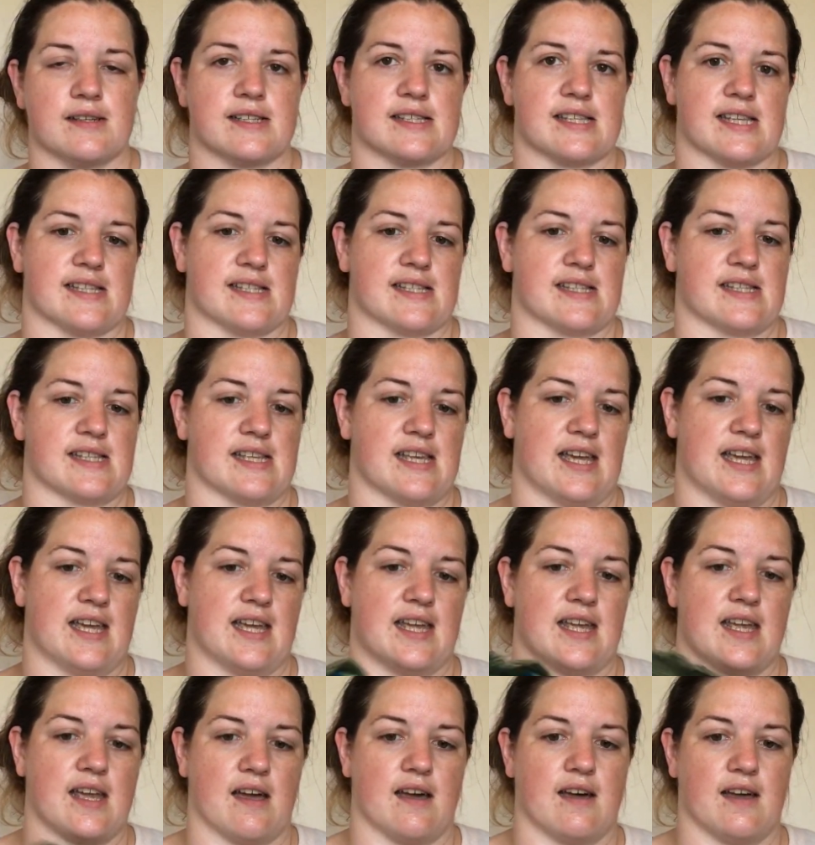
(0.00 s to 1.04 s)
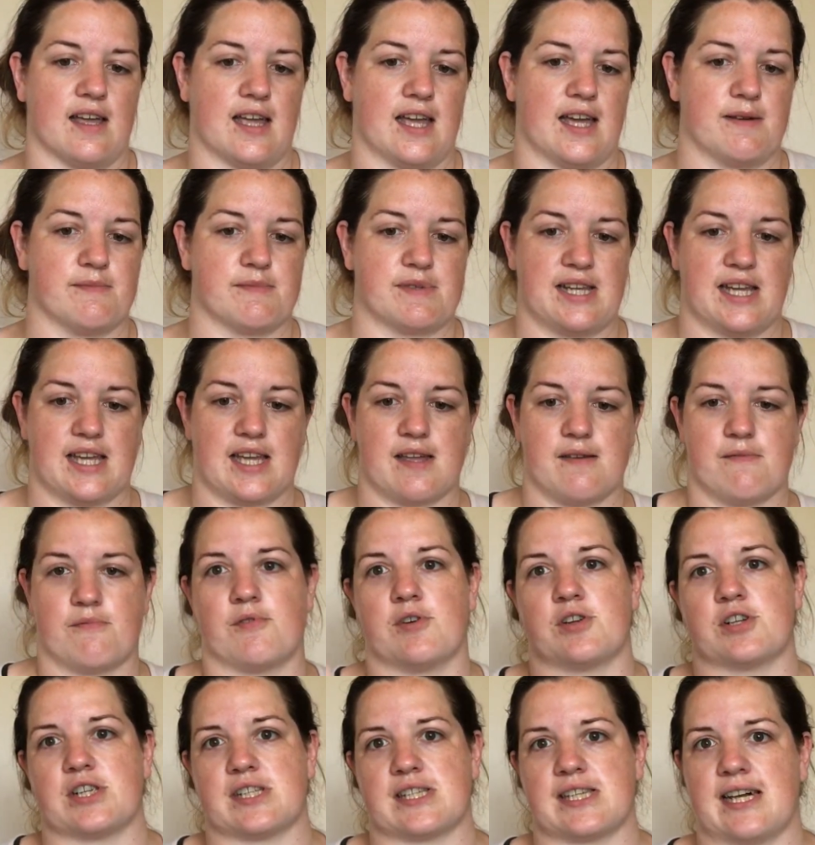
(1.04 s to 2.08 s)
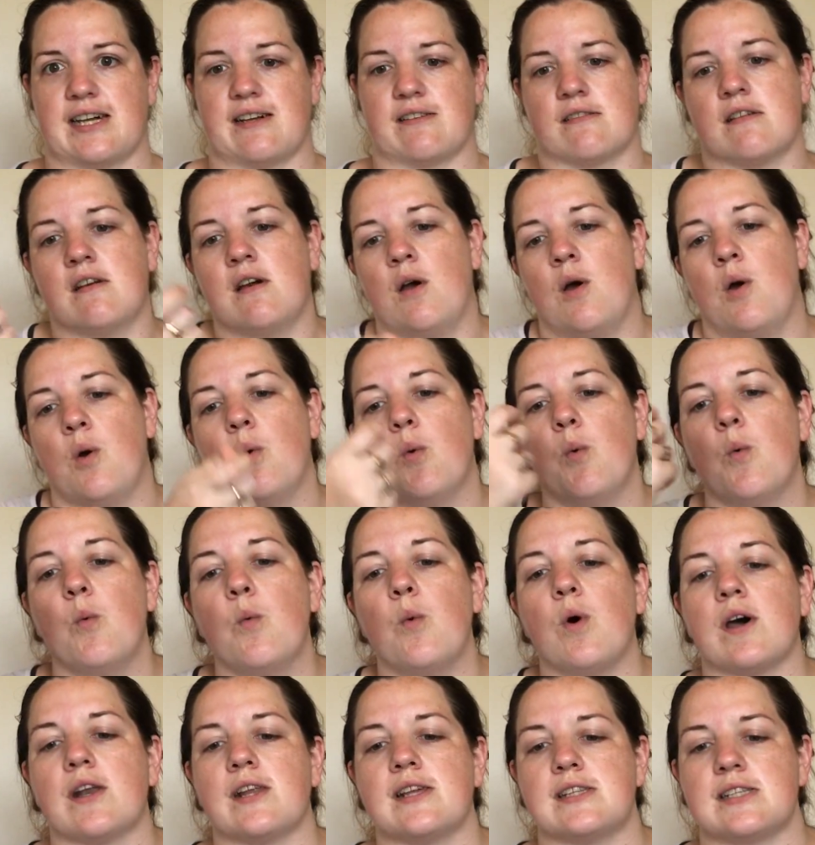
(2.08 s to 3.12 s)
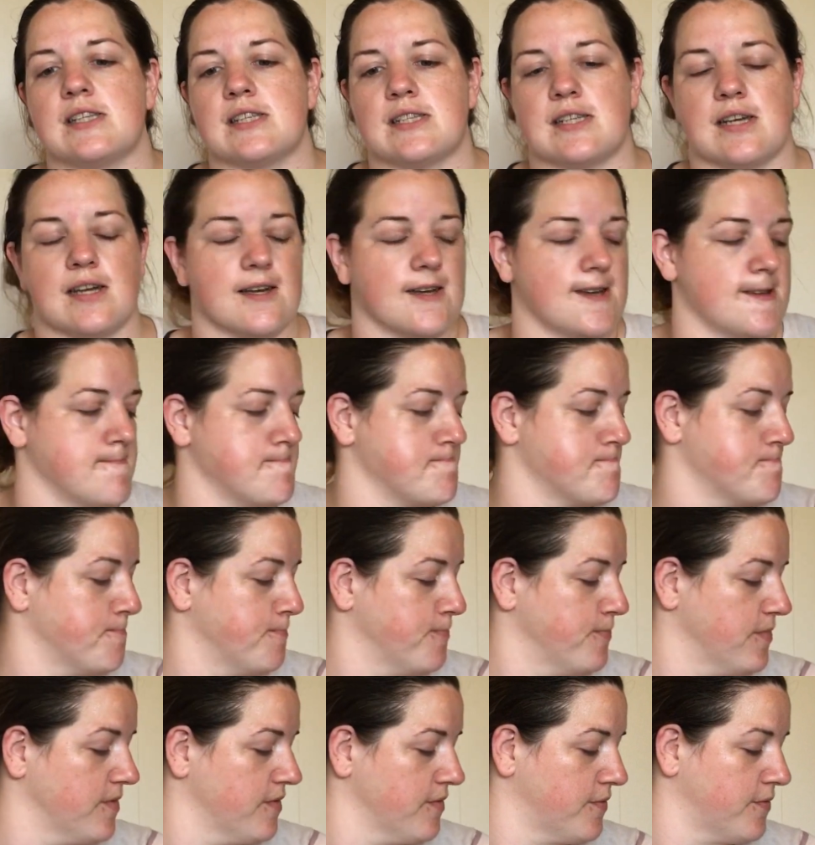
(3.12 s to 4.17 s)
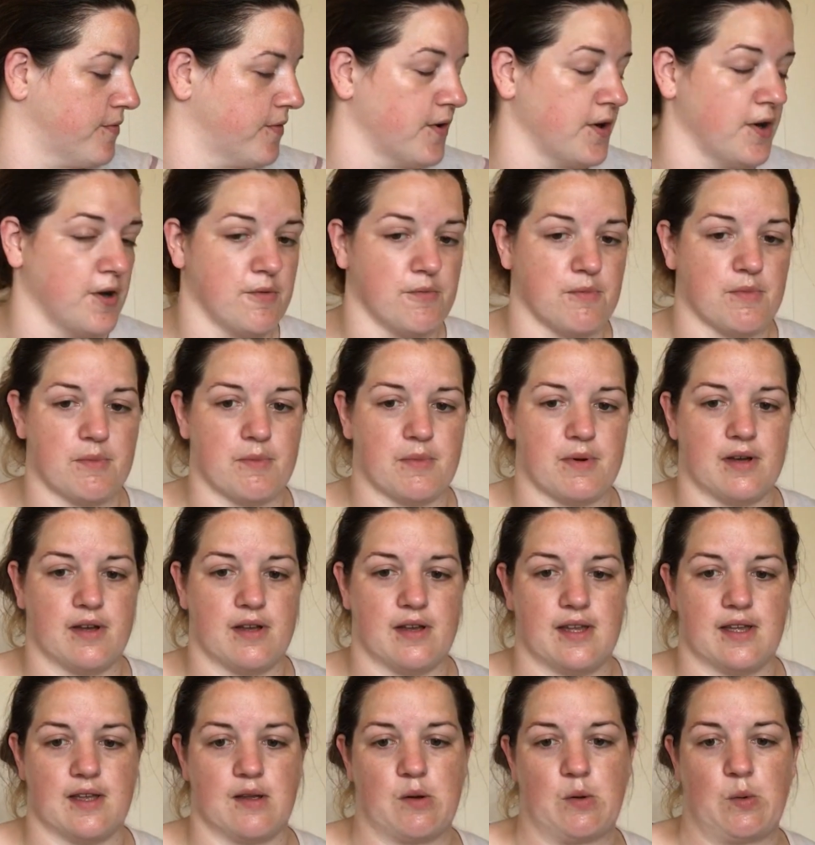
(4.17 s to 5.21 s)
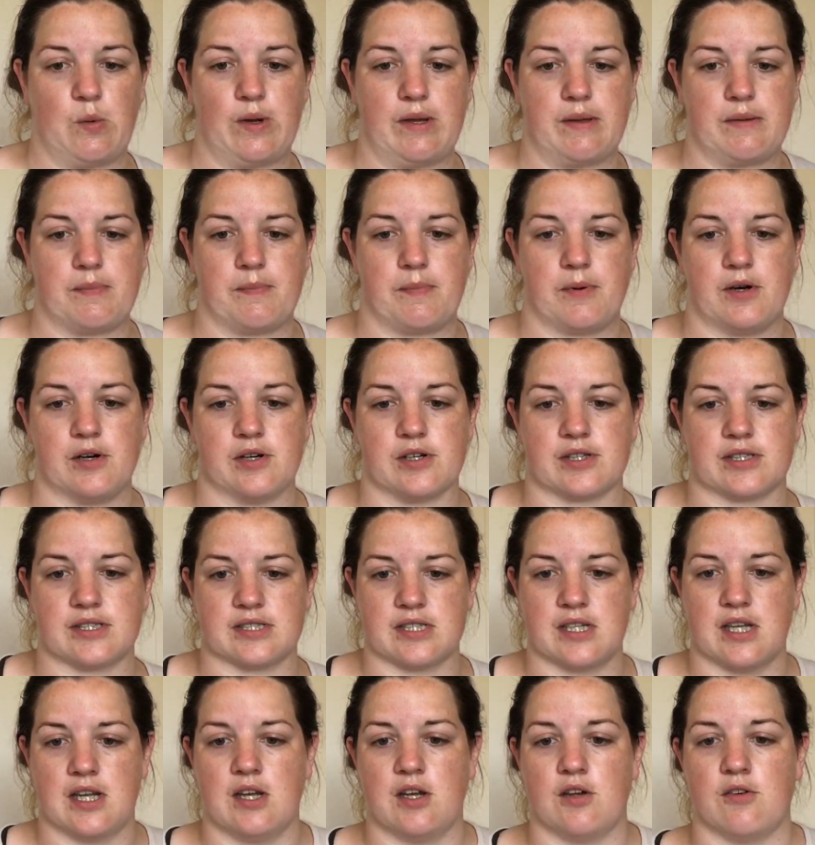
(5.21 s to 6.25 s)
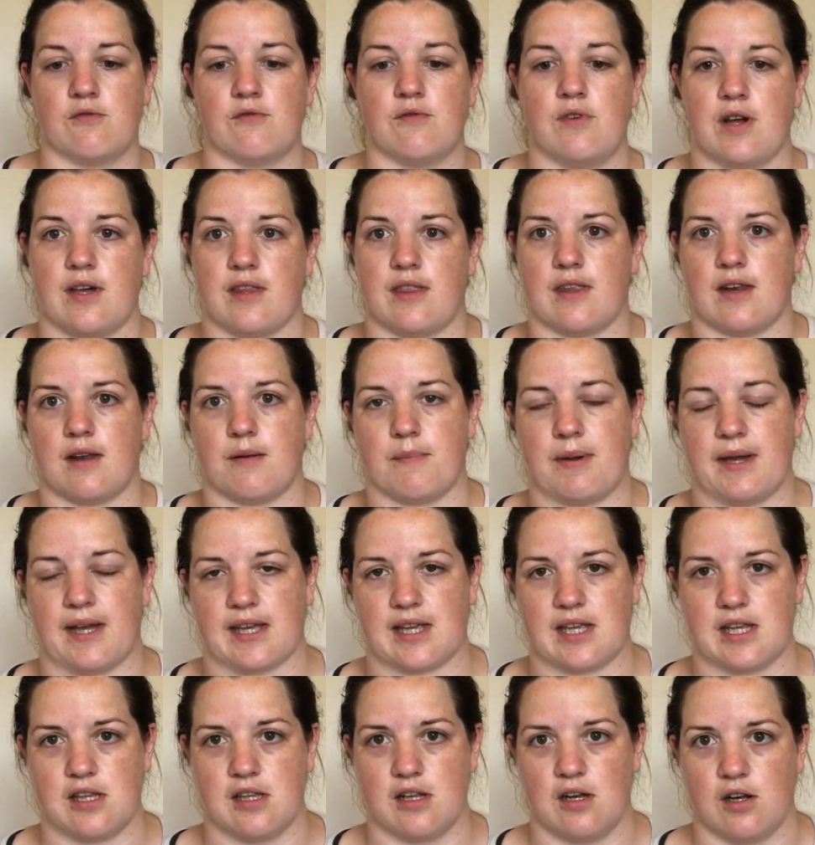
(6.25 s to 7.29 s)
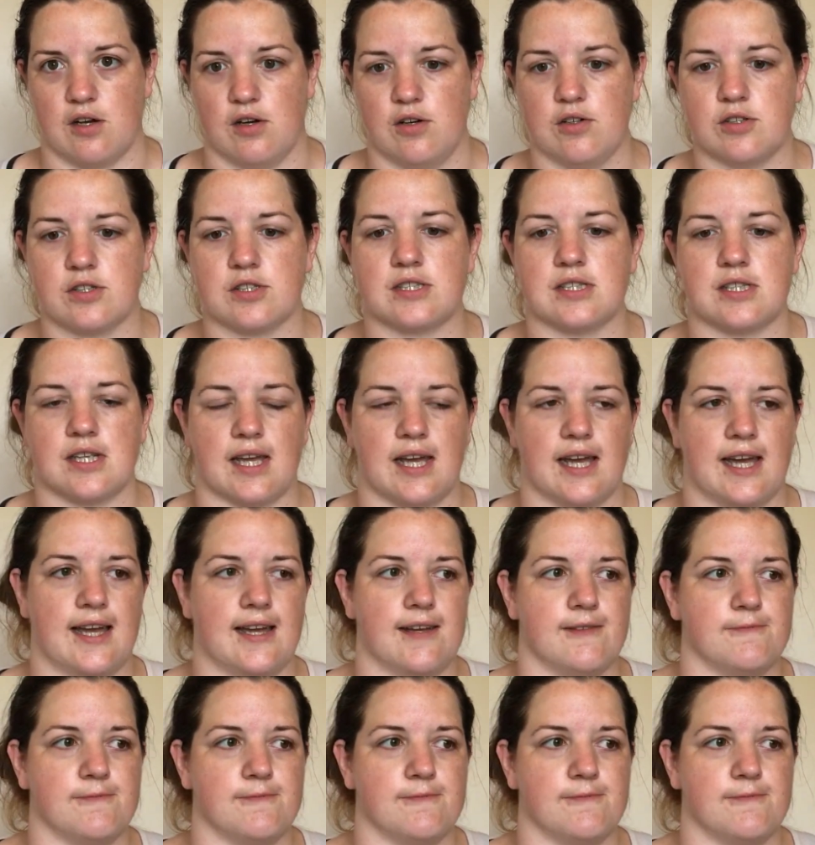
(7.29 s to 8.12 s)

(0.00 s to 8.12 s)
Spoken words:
Because as I say, I am taking projects out one at a time from my whip box rather than unpacking the lot,